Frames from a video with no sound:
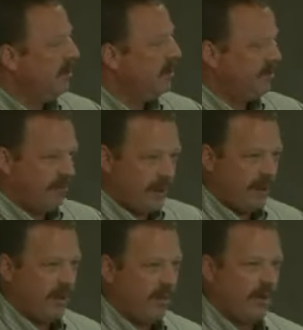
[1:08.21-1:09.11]

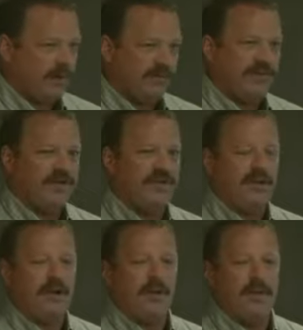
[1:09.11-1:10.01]
depending on what division
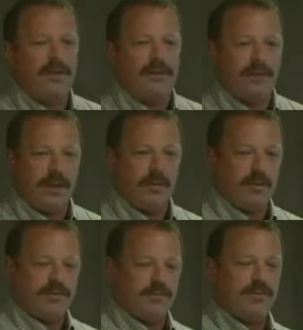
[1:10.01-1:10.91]
you go into,
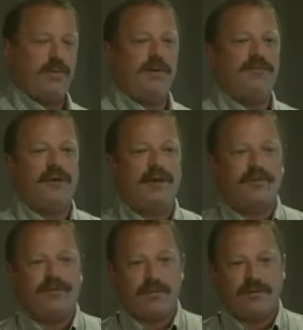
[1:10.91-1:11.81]
anywhere from 25
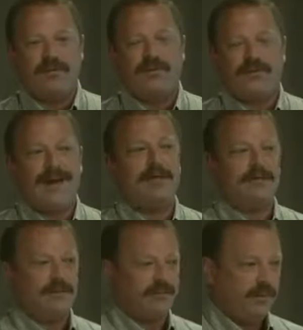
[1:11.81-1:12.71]
to
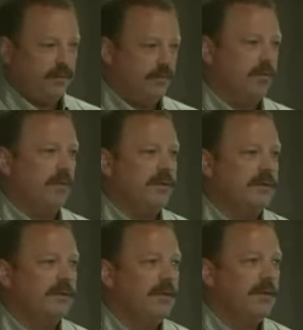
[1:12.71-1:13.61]
45,000 field
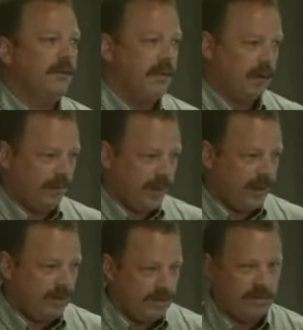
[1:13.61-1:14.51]
employees that'll
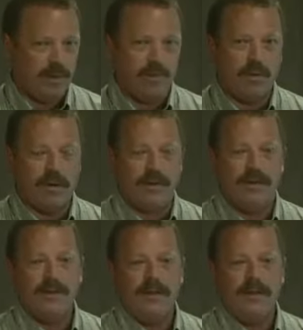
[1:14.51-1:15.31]
be doing work.